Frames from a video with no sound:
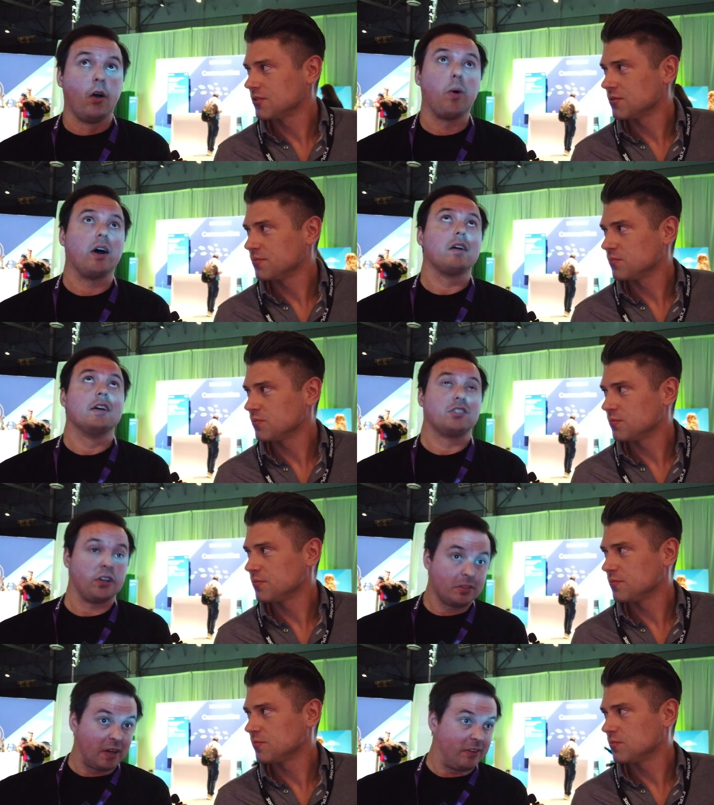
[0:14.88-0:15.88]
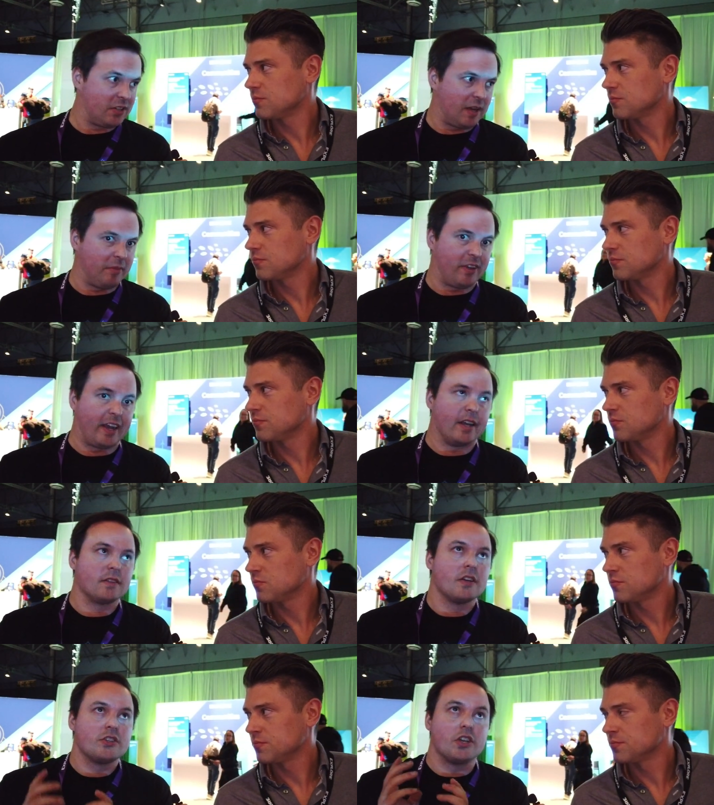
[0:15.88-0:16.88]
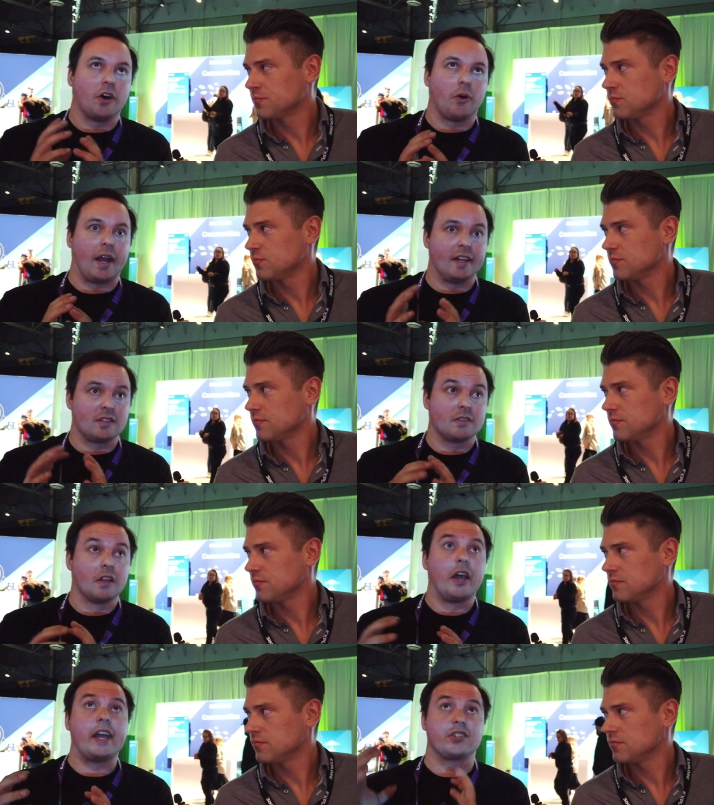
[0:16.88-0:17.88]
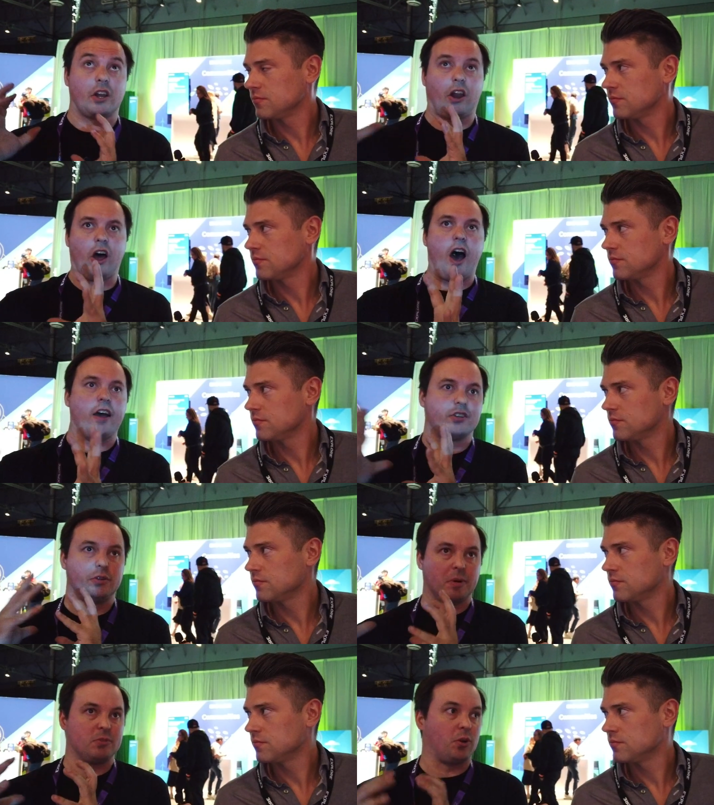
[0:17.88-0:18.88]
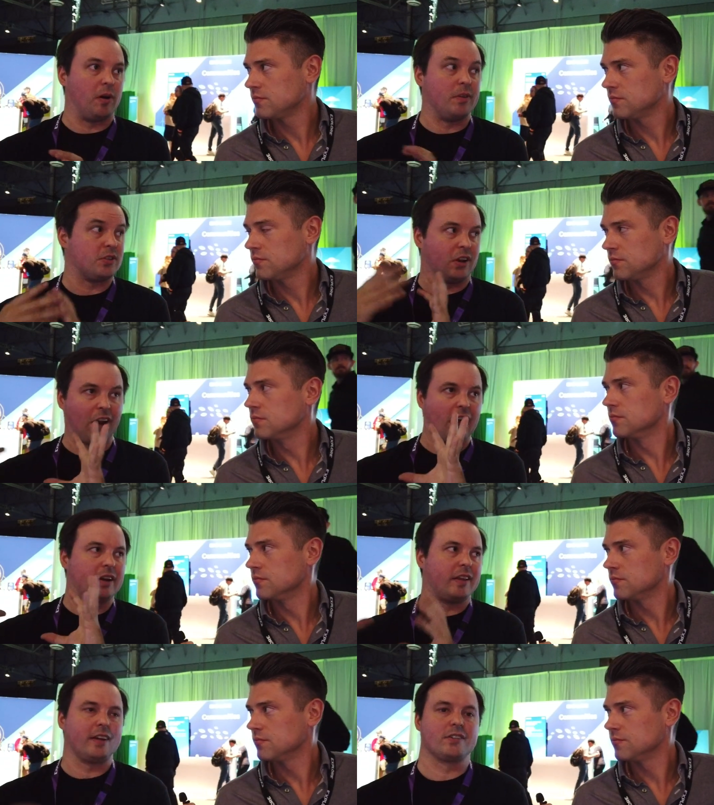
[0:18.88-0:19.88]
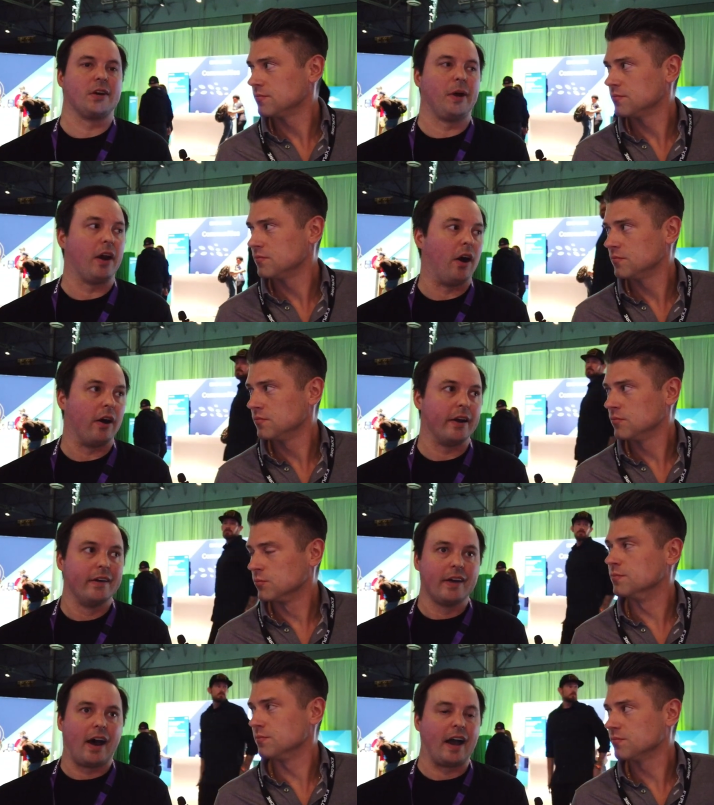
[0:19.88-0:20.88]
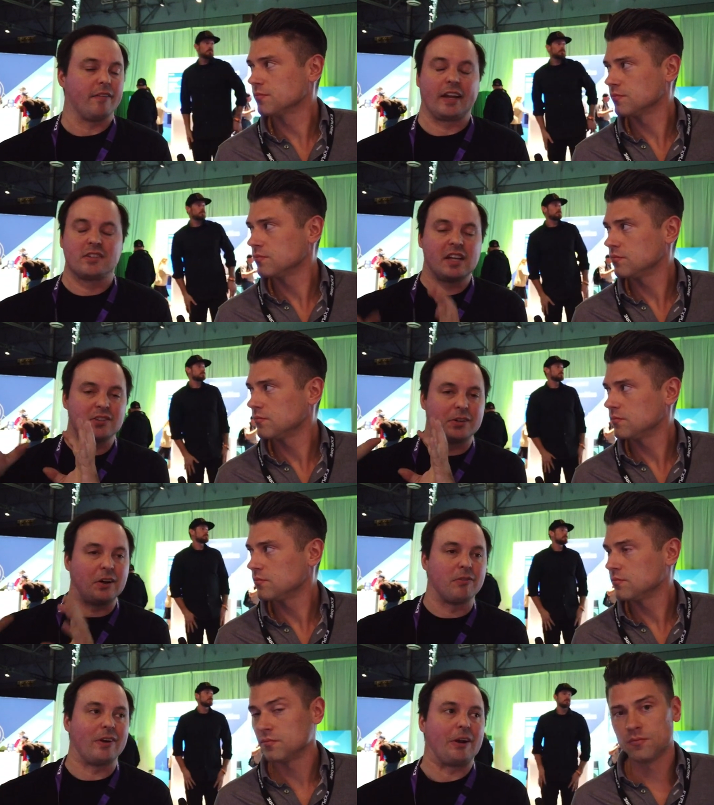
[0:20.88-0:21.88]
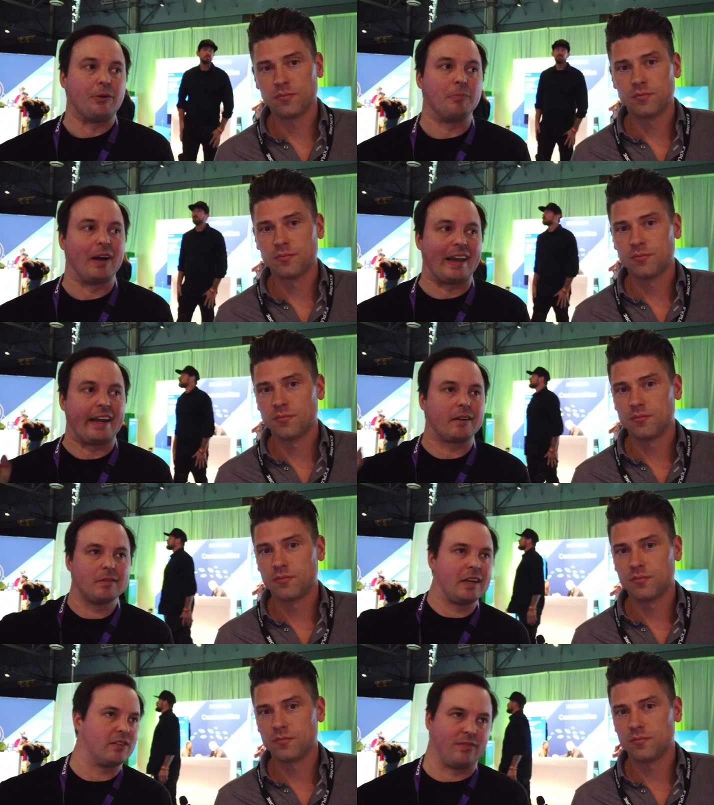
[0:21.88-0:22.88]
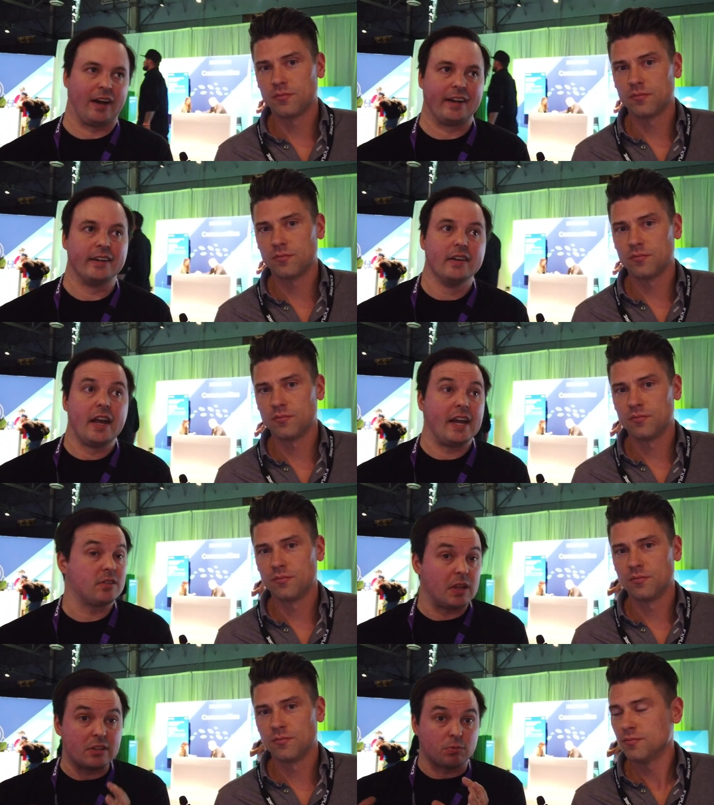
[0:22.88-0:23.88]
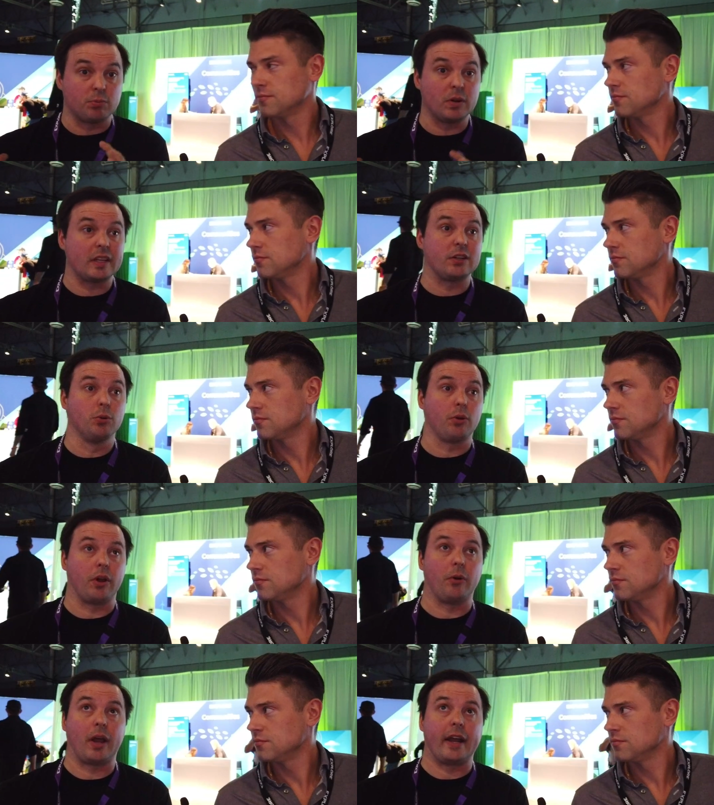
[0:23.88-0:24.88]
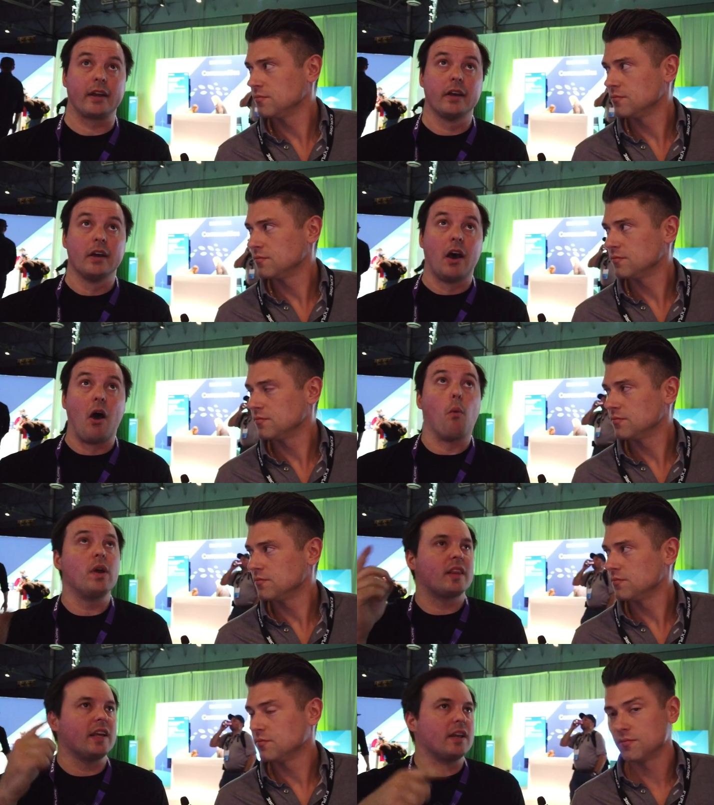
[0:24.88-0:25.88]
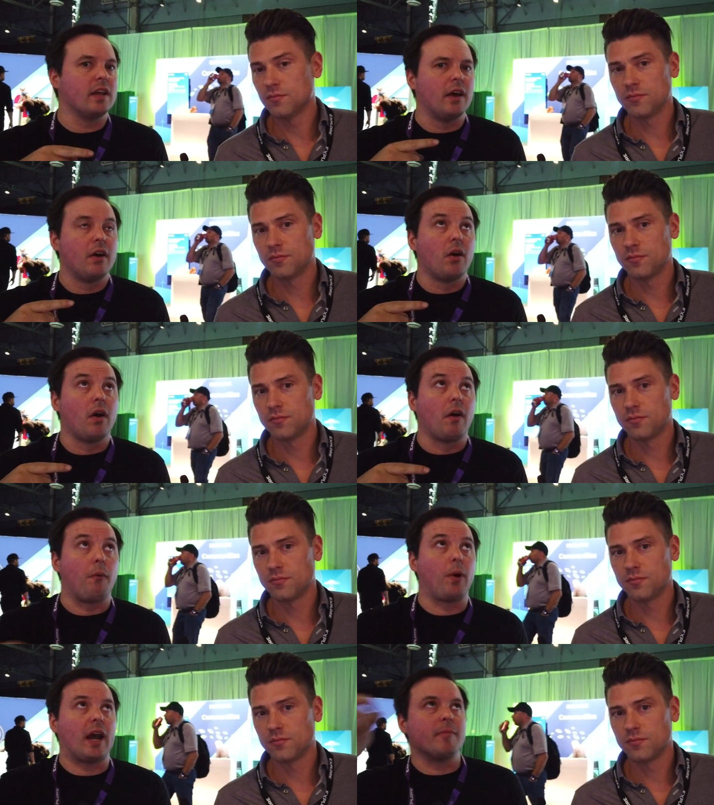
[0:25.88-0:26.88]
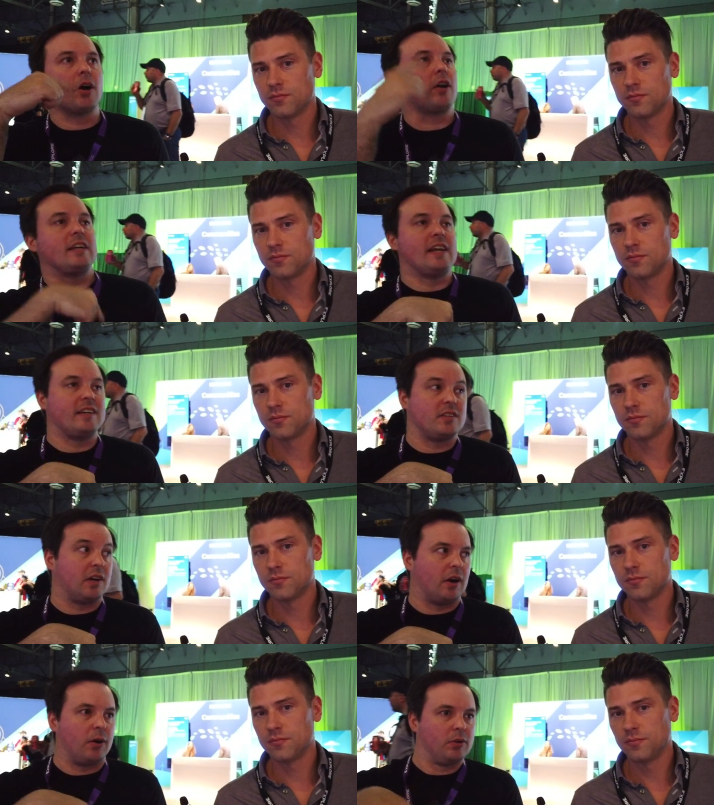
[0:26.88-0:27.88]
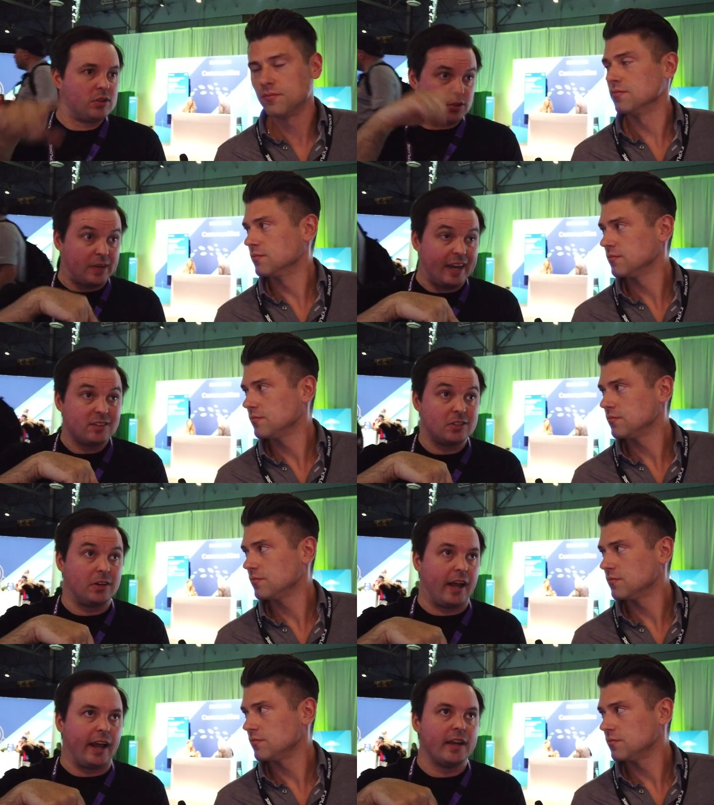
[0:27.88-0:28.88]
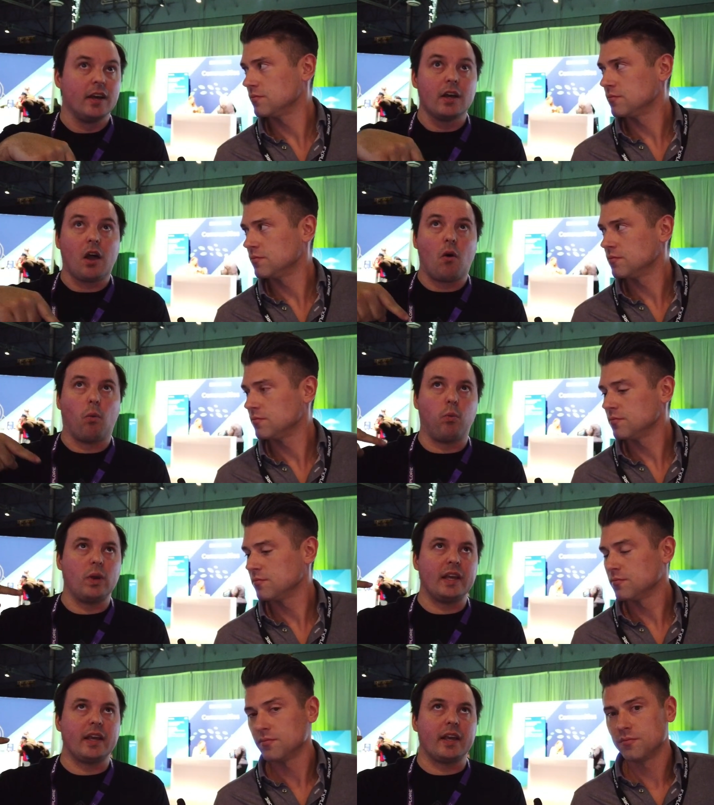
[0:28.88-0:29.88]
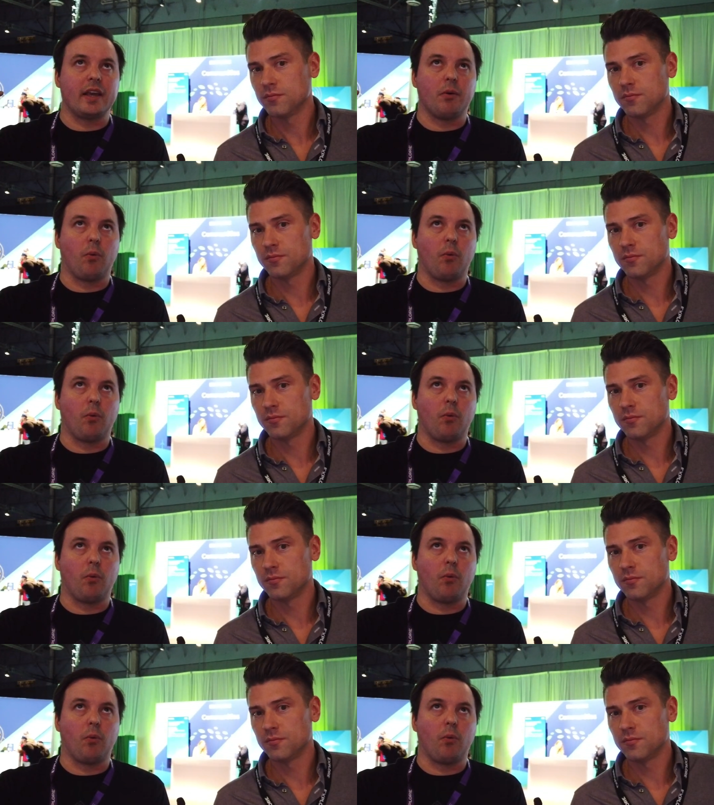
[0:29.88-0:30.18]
Speaker 1: Well, it's also my first time in Vegas, so it's it's a lot to absorb. There's a lot of things going on. I have like sensory overload, but like it's fine. It's it's really cool though. Like within what I'm calling day zero, so yesterday, we